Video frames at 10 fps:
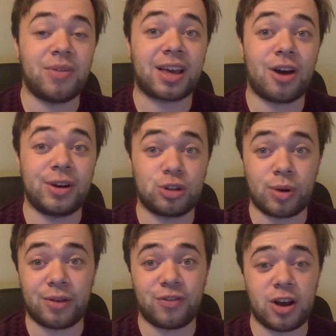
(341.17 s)
They're currently
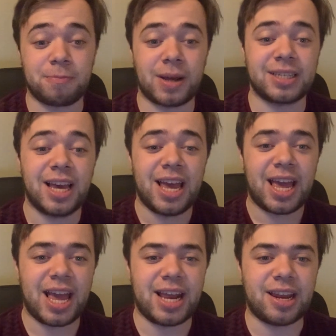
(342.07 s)
23rd place
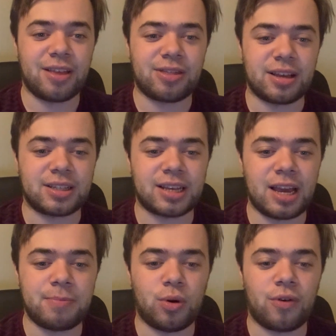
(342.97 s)
in the
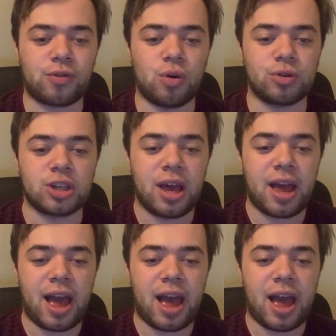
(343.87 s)
table, of course.